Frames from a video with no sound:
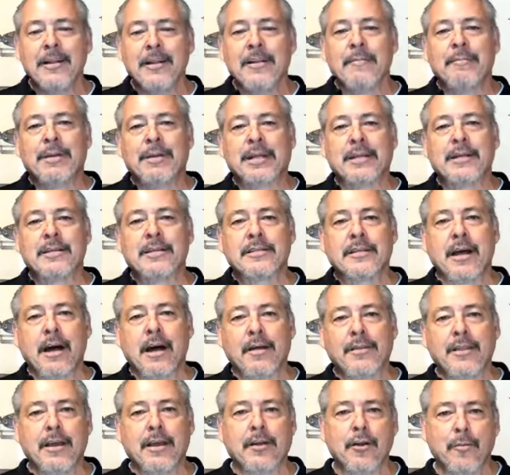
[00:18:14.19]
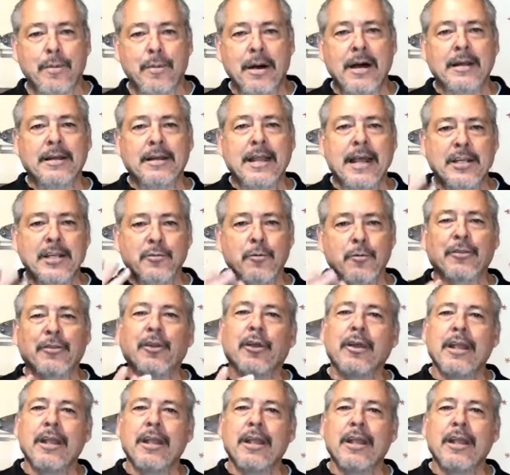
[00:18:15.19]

because on the audio podcast, what they're